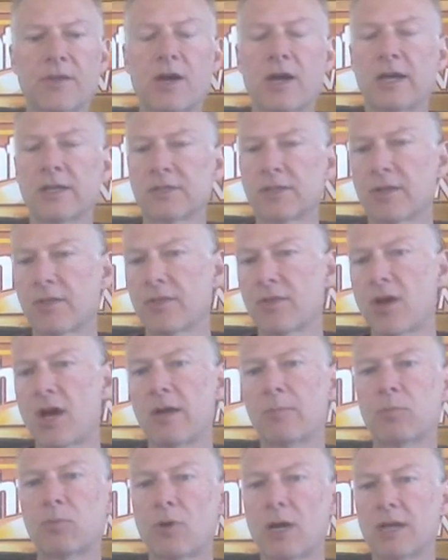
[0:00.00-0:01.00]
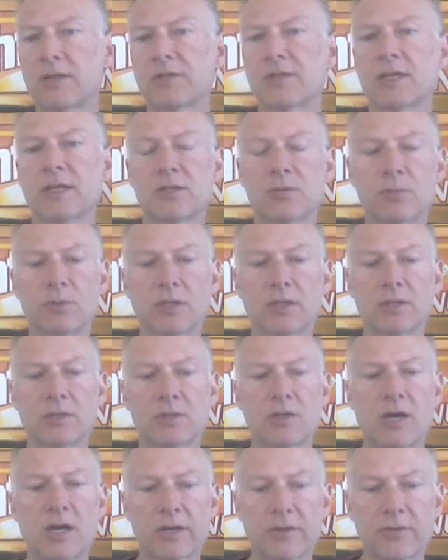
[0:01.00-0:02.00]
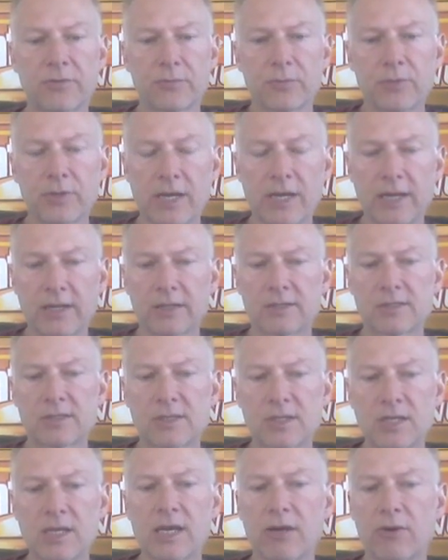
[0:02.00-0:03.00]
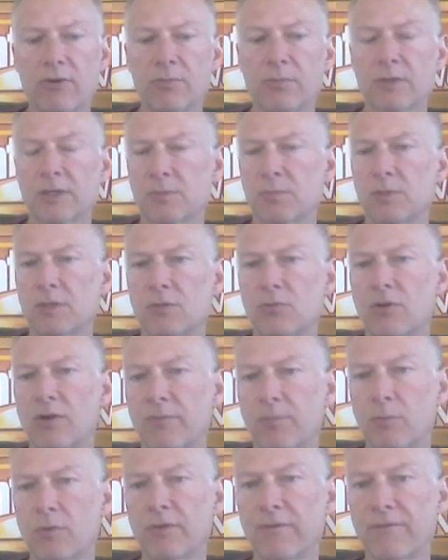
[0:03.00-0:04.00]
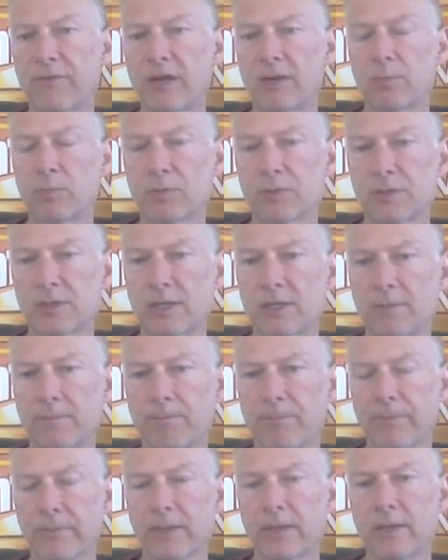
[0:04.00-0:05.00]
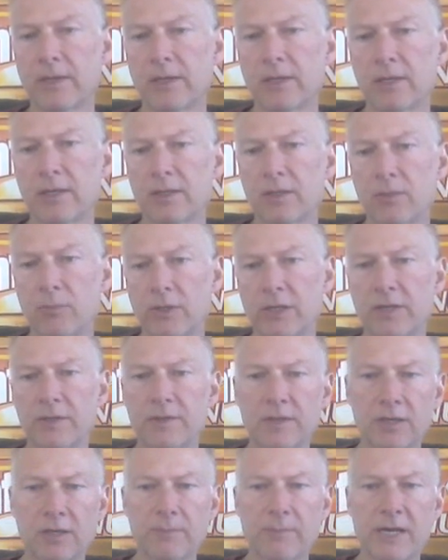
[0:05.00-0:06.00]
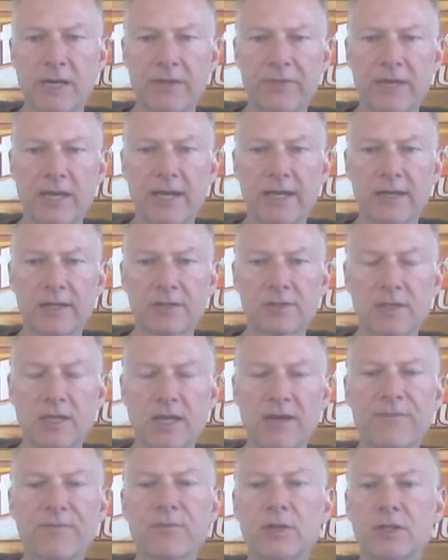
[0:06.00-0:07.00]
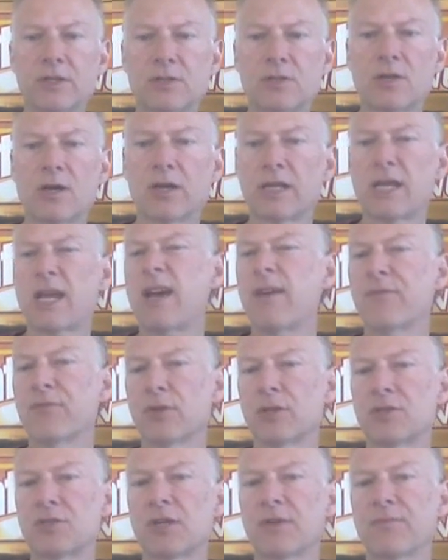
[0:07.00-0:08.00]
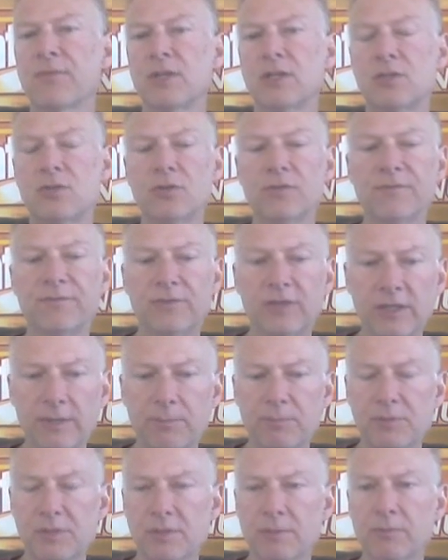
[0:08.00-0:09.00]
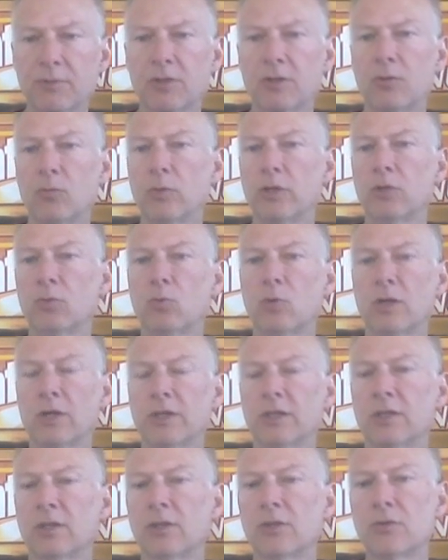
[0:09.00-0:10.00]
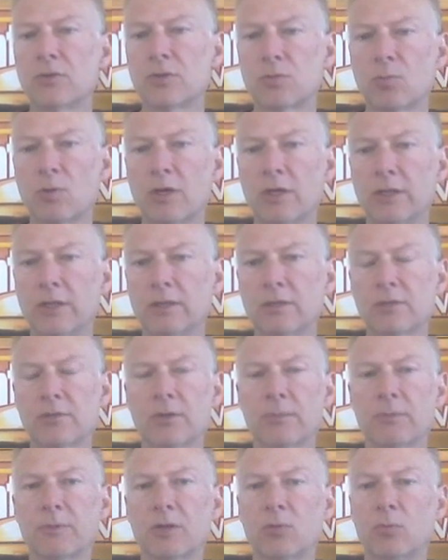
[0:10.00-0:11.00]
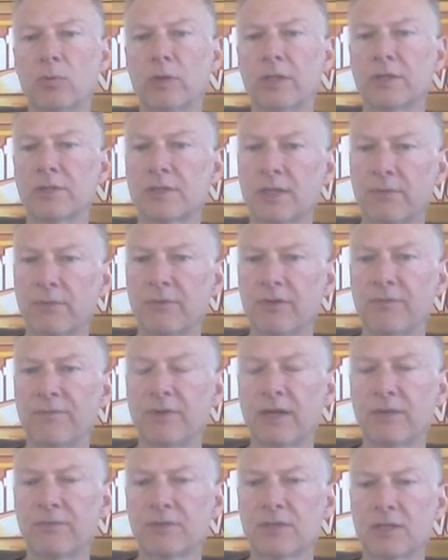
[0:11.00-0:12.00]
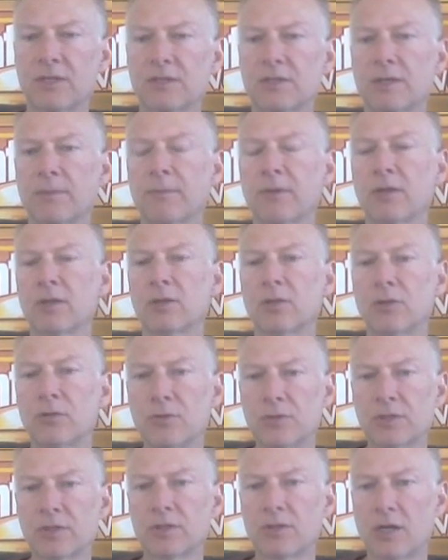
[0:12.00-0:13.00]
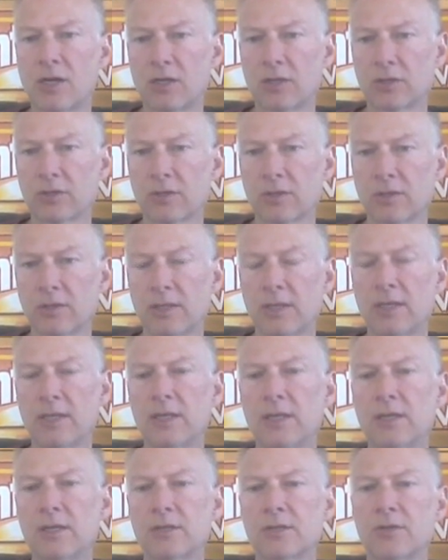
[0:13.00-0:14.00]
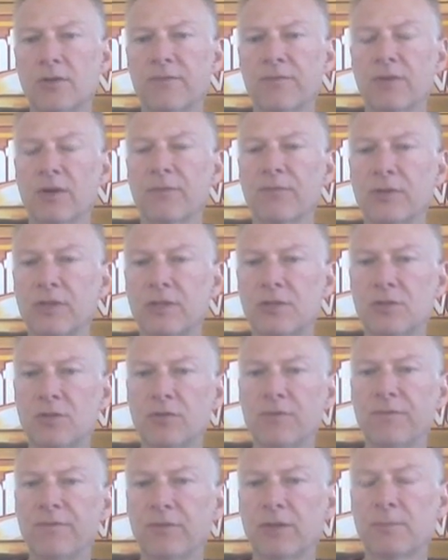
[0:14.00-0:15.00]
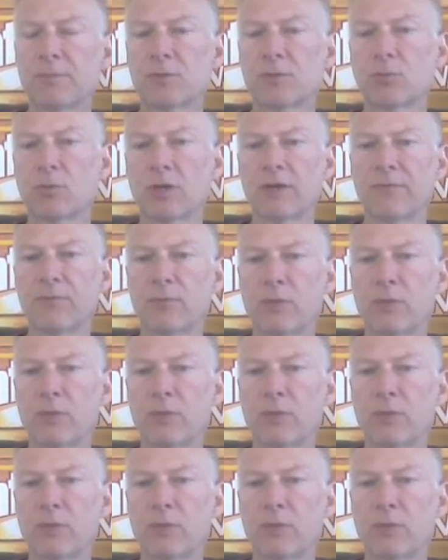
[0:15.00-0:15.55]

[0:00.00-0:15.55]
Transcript: as a thought process, we can talk through that and see how it must be 12.5%. The way to think about that is on average, every 2 flips, I'm going to win 1 and lose 1. So I'm going to win 75 cents. I'm going to lose $1. So for every 2 flips where I've